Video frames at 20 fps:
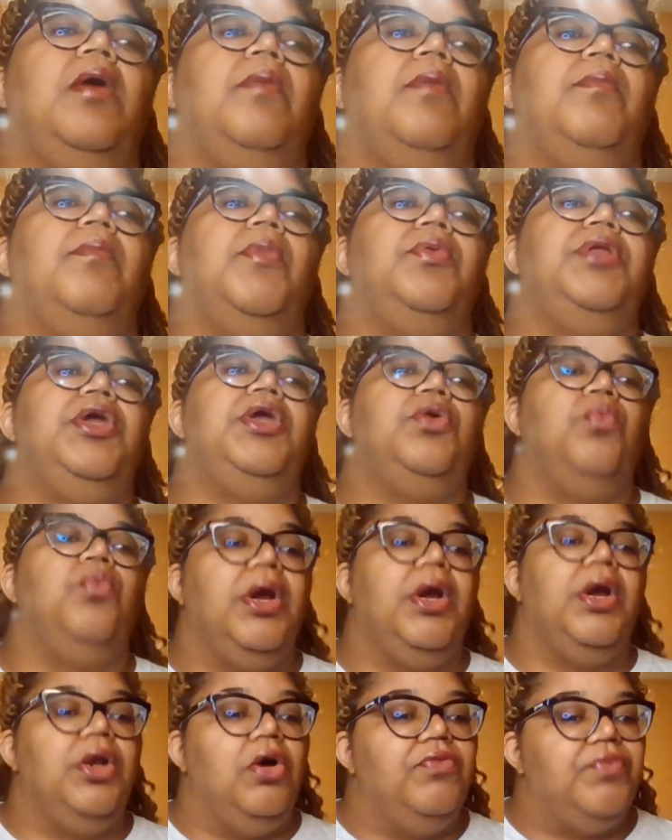Monique
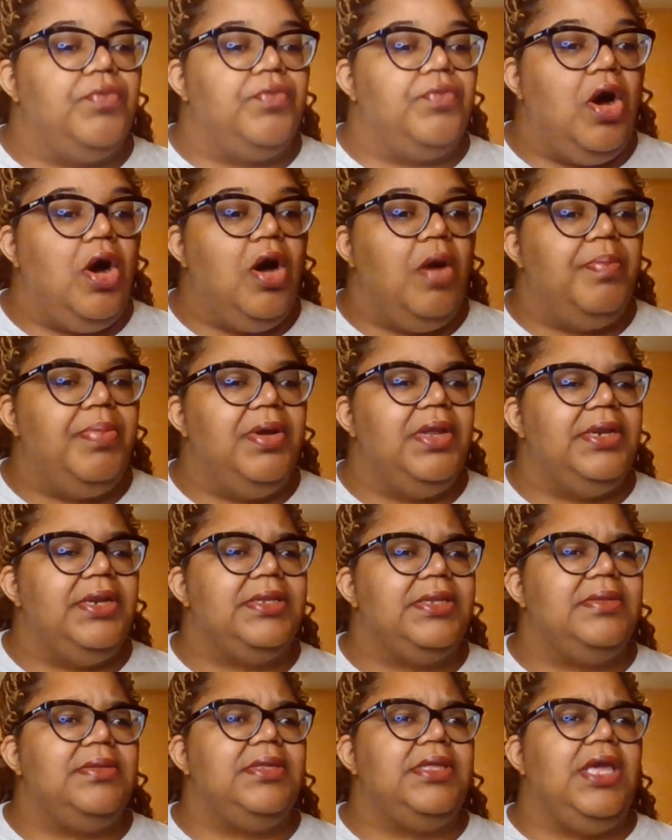won overall, but
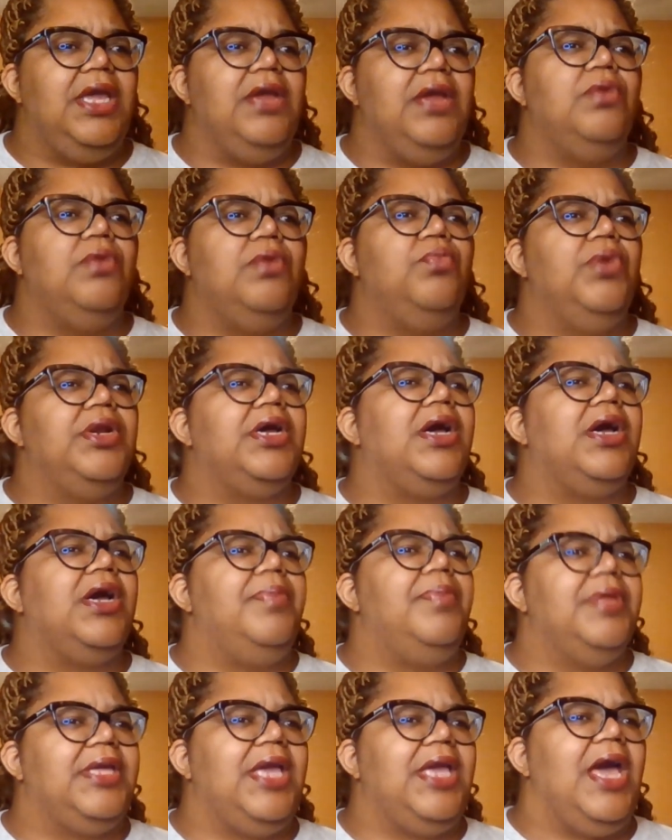Karen won a
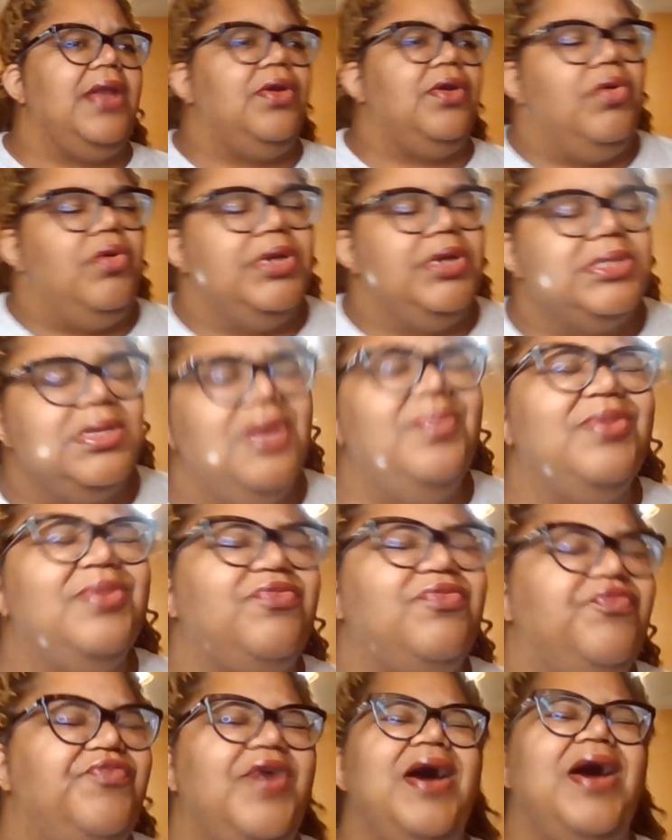couple of categories. So it
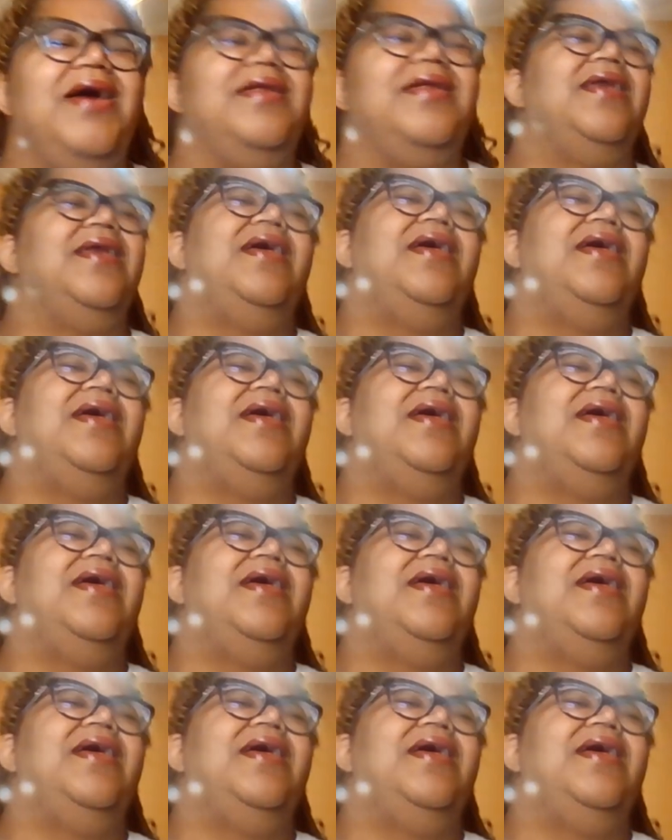was fun.